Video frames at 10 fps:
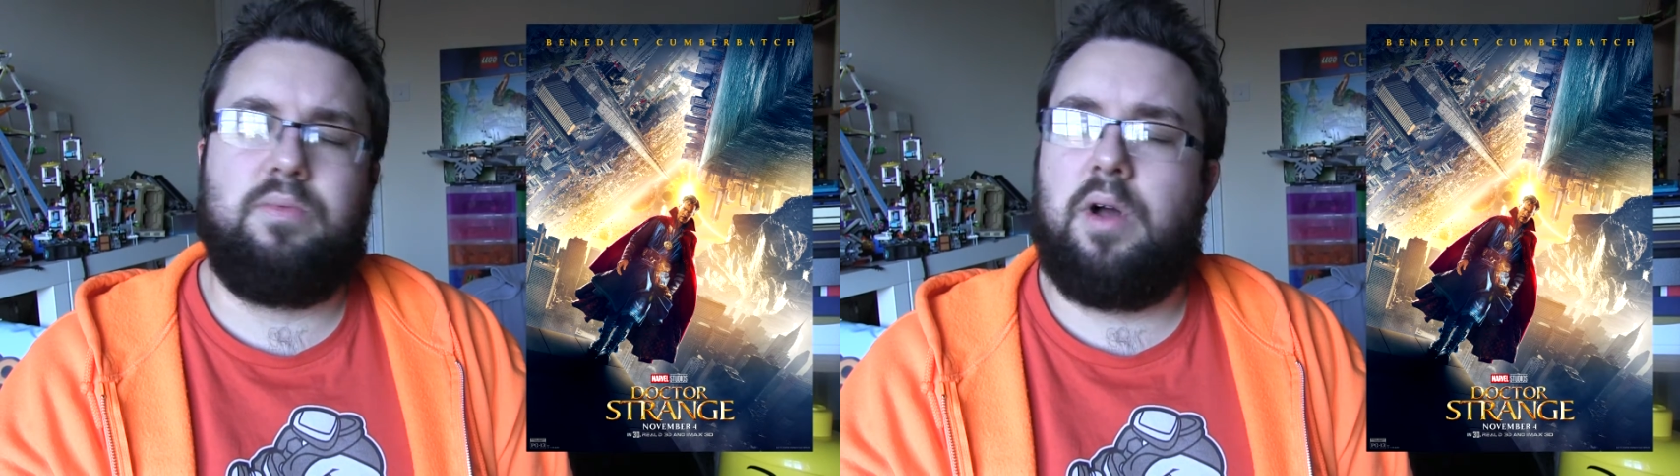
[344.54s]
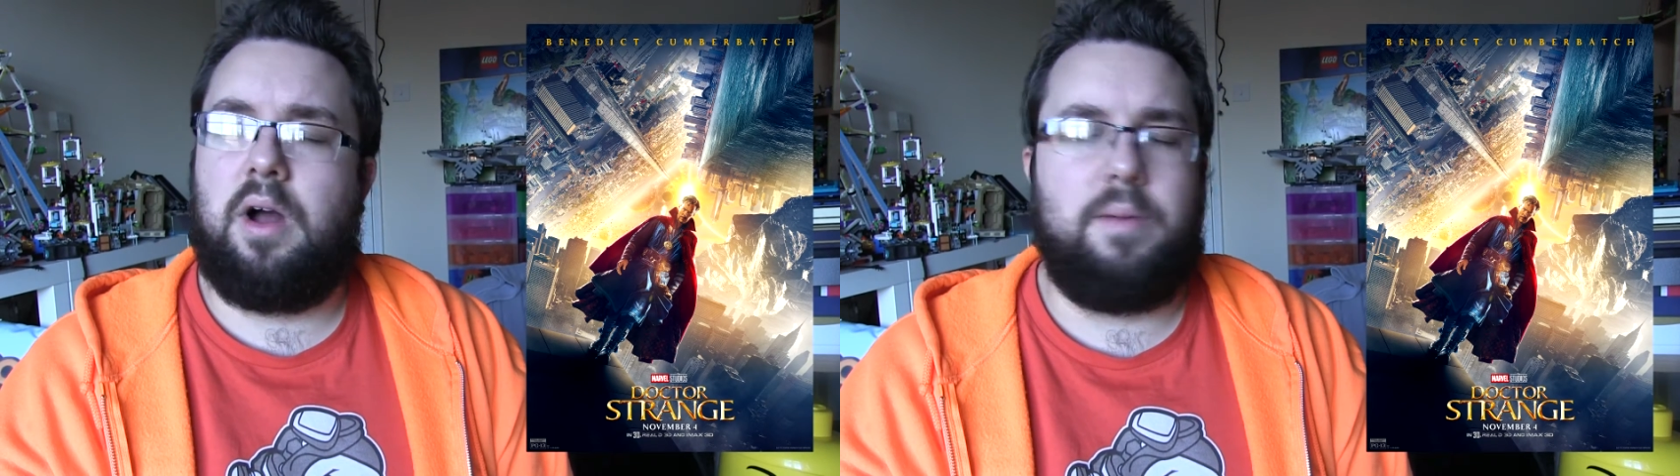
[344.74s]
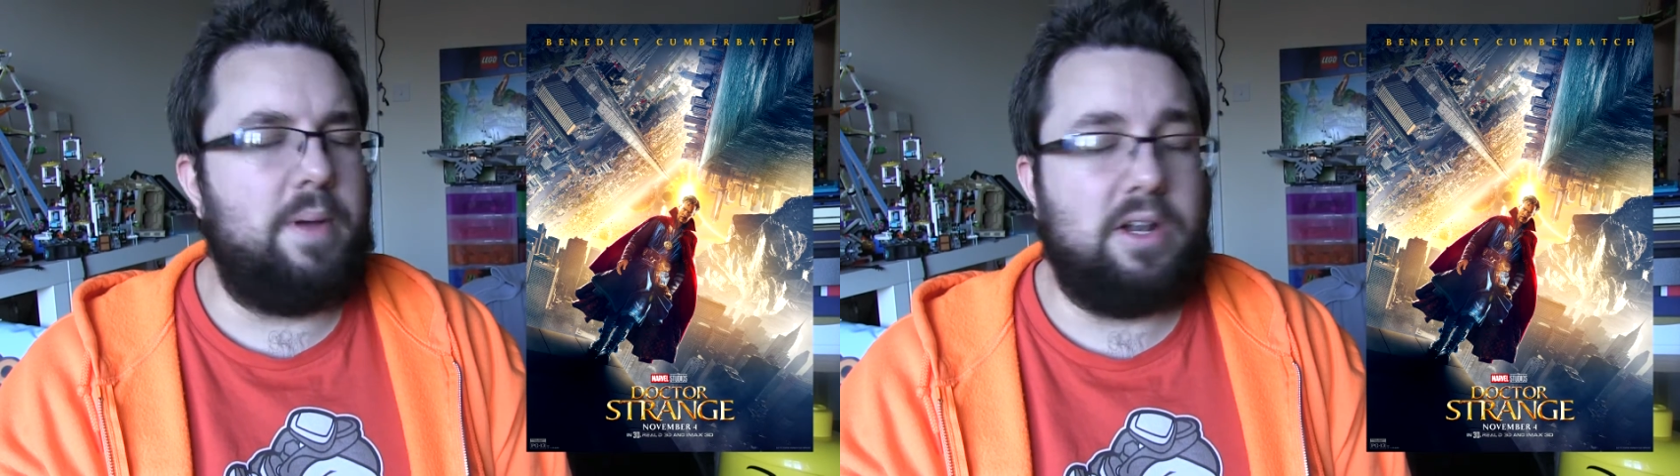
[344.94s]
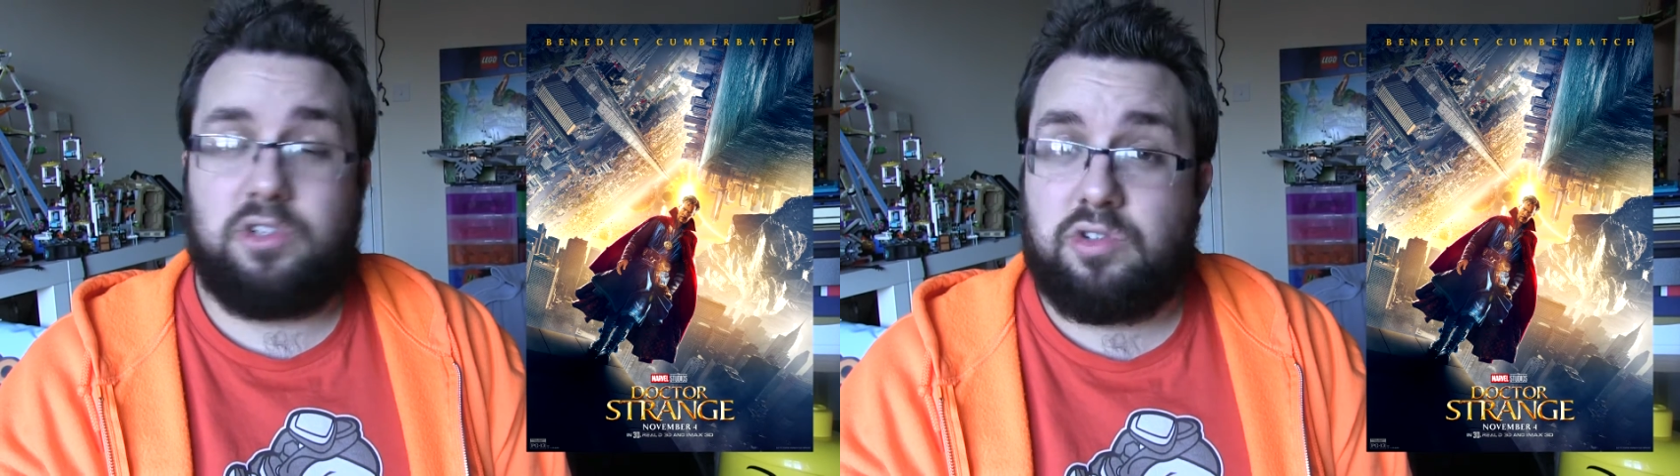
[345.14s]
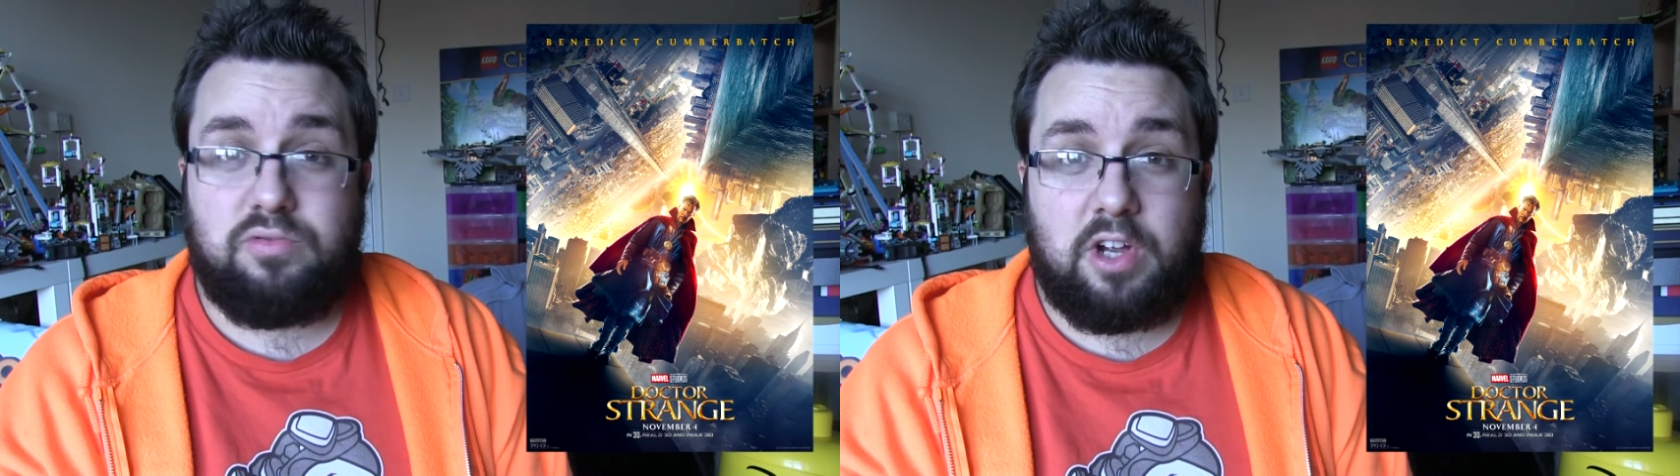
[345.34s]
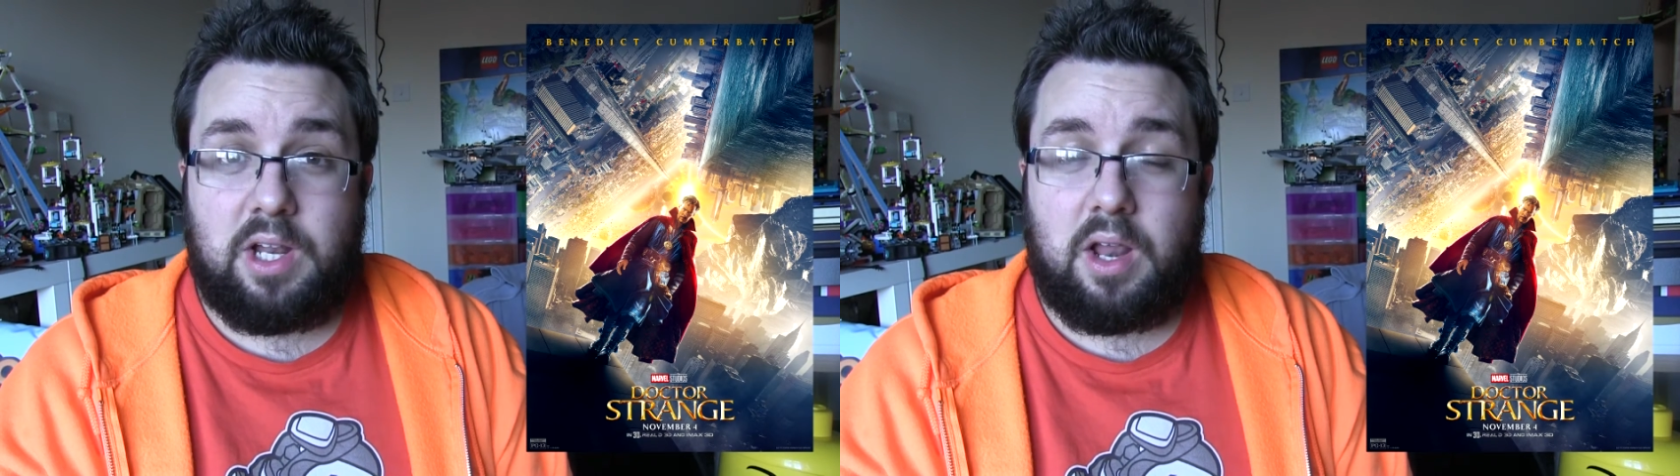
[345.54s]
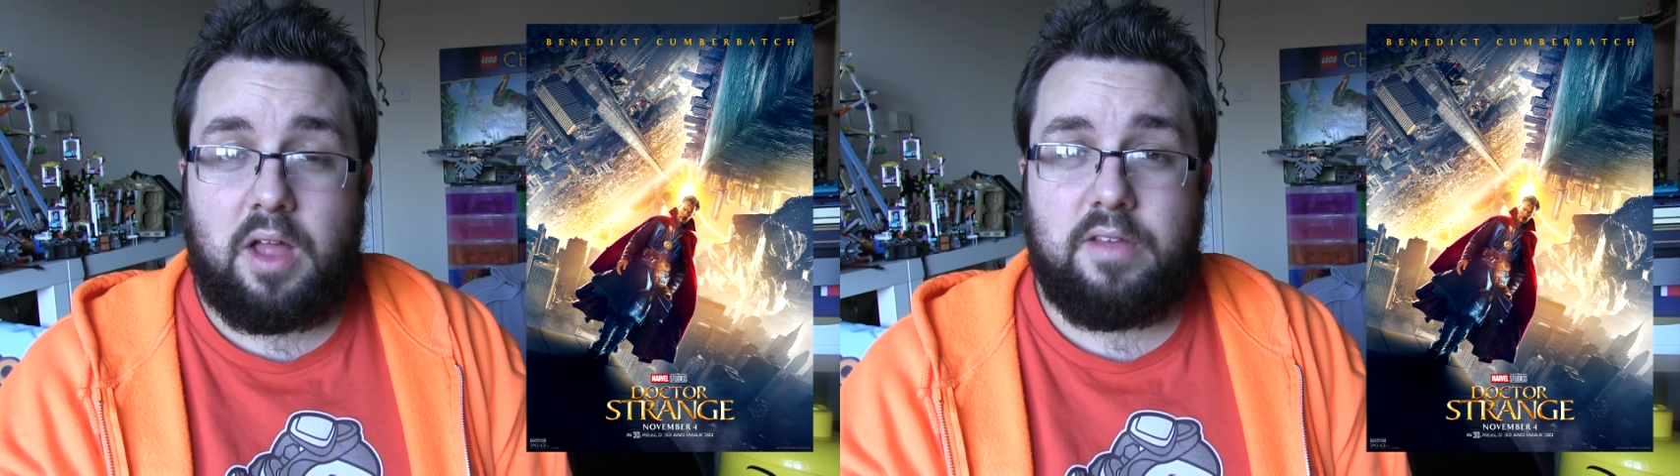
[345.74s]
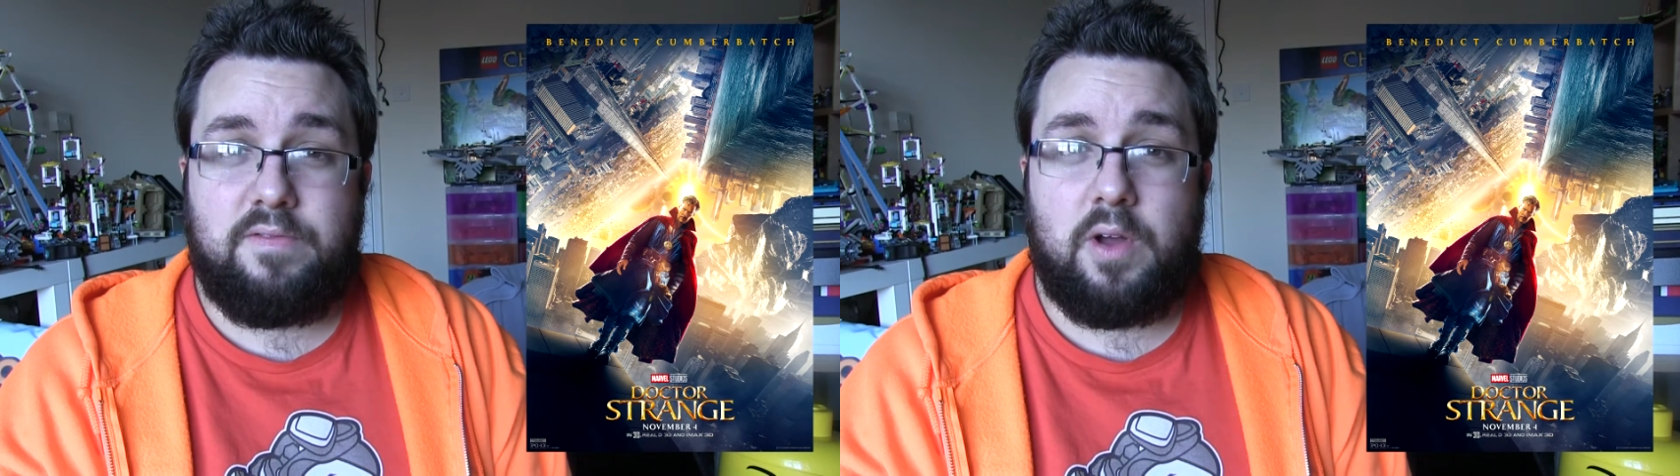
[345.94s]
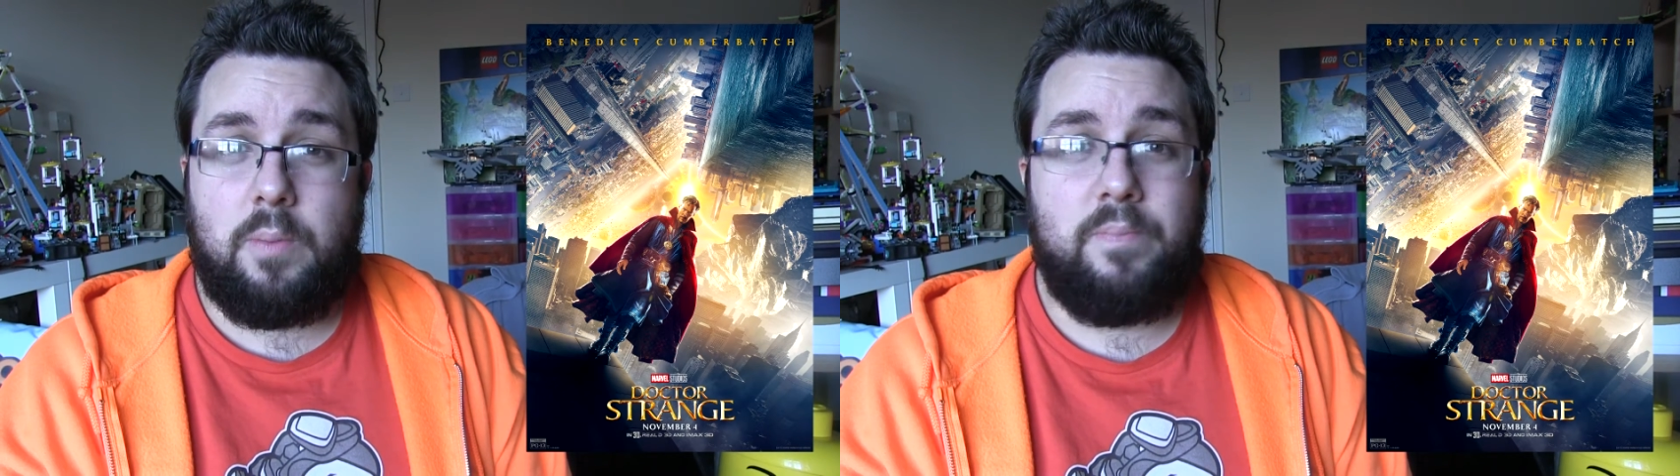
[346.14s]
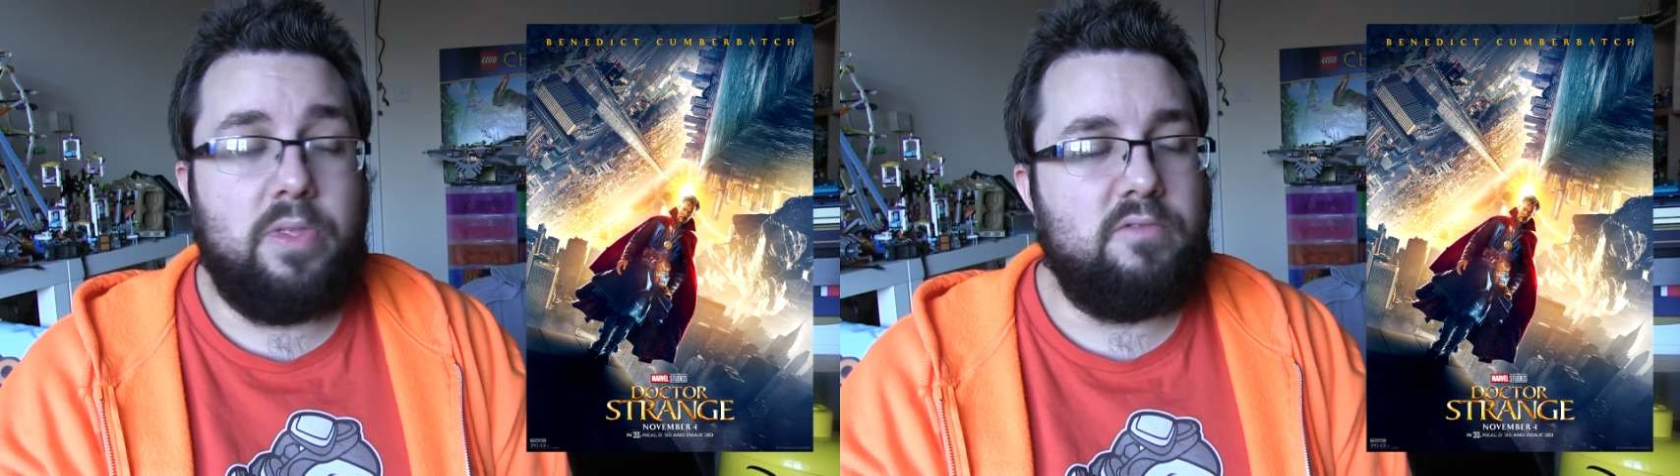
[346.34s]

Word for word: oh man, I just really like the film.